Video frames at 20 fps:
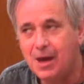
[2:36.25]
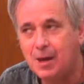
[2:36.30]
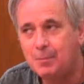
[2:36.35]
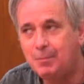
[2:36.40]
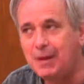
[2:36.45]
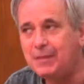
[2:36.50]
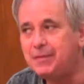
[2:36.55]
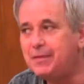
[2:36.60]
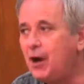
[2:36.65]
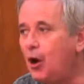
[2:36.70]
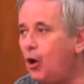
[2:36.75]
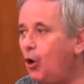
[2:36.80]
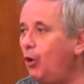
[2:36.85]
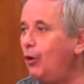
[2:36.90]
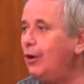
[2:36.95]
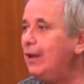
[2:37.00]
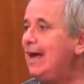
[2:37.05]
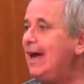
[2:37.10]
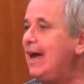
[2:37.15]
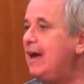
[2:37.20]
But the
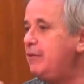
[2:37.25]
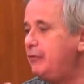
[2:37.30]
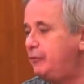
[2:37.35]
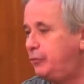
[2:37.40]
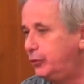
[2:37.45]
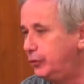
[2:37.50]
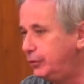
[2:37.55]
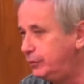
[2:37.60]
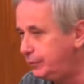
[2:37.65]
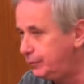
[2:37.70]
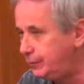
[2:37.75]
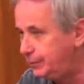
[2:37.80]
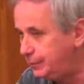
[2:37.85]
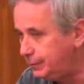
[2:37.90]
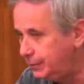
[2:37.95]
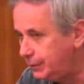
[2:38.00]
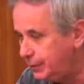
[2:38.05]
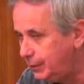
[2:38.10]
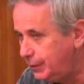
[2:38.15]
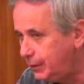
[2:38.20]
whole effort
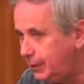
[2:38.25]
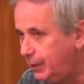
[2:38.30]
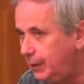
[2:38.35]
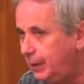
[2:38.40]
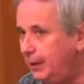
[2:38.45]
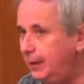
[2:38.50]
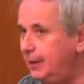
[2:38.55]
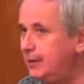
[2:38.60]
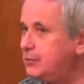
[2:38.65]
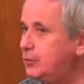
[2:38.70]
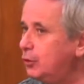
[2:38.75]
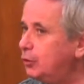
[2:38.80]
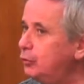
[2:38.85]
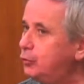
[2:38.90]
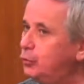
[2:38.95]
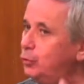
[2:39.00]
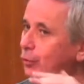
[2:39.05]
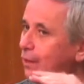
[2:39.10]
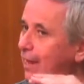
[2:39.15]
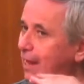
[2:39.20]
is on
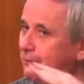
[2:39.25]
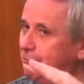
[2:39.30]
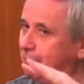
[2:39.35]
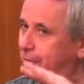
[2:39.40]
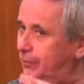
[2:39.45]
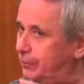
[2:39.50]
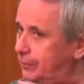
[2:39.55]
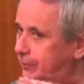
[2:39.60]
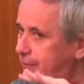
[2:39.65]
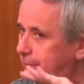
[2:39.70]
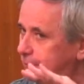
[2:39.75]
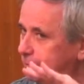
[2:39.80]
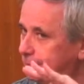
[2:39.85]
two levels.